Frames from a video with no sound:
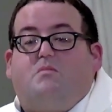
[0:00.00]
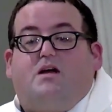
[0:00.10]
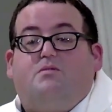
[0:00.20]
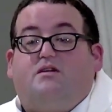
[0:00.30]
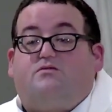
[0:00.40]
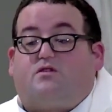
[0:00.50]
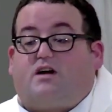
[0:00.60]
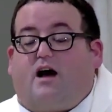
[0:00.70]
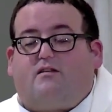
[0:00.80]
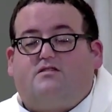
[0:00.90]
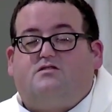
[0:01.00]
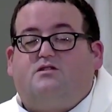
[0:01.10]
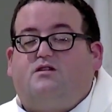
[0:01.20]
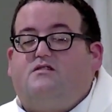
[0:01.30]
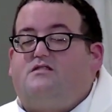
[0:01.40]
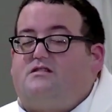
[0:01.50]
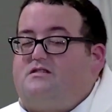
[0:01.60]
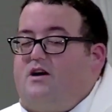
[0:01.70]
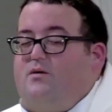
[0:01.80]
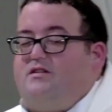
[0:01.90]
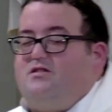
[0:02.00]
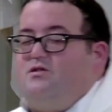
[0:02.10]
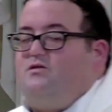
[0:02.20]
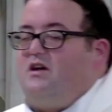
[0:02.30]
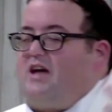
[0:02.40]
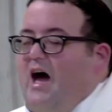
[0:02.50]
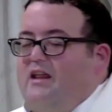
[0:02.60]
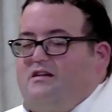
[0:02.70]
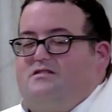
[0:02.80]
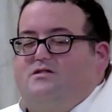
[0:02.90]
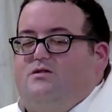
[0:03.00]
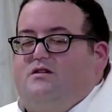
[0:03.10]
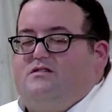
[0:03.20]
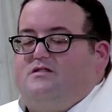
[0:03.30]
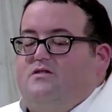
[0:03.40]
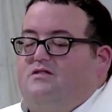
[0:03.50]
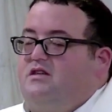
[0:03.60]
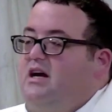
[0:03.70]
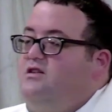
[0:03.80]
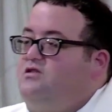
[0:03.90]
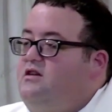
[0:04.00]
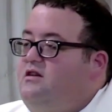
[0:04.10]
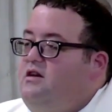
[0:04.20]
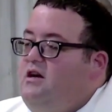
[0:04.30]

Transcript: Maybe for college students, it's going to the Catholic Student Association.